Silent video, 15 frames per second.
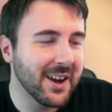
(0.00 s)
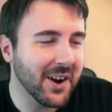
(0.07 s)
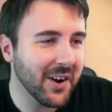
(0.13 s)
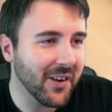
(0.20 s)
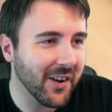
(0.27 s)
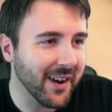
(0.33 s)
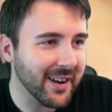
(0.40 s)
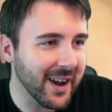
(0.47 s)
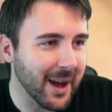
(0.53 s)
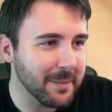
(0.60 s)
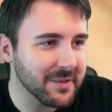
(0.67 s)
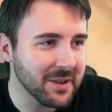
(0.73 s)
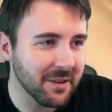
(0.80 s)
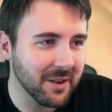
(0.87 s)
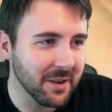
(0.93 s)
All right,
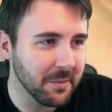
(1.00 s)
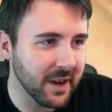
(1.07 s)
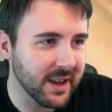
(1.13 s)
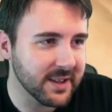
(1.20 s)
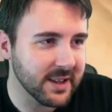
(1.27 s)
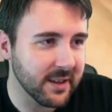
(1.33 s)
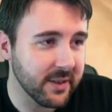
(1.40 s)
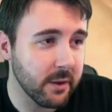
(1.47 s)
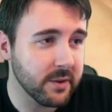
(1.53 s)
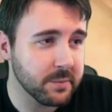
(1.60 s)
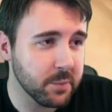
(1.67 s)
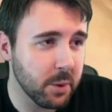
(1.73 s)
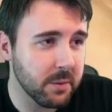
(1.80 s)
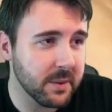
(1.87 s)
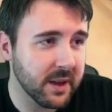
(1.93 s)
absolutely amazing. There is
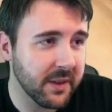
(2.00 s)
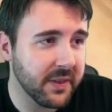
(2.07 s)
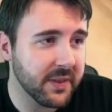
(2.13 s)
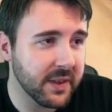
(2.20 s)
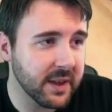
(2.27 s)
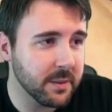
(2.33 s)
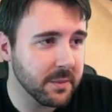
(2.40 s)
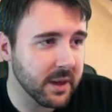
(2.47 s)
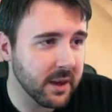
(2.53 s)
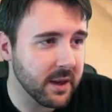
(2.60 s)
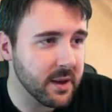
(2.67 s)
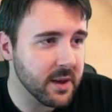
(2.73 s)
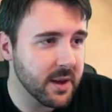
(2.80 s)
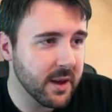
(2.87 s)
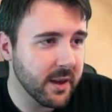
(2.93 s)
probably a theme
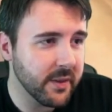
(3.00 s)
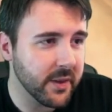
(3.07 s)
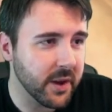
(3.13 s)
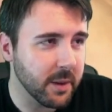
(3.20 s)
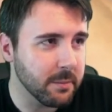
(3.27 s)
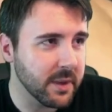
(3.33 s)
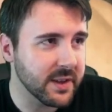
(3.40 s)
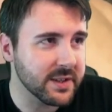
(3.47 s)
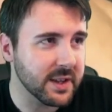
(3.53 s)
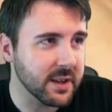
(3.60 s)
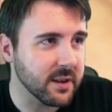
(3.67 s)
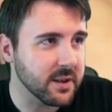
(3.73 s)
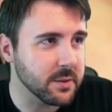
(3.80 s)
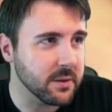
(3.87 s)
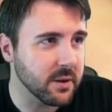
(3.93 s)
here that I'm missing,
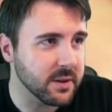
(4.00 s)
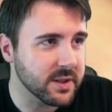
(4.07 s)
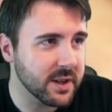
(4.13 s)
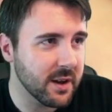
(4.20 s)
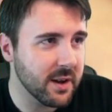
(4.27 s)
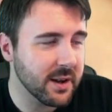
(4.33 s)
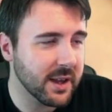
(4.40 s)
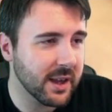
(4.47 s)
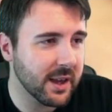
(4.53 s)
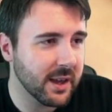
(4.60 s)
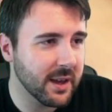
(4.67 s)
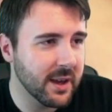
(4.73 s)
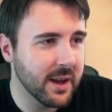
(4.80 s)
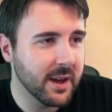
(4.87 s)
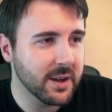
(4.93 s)
because you've got turkey,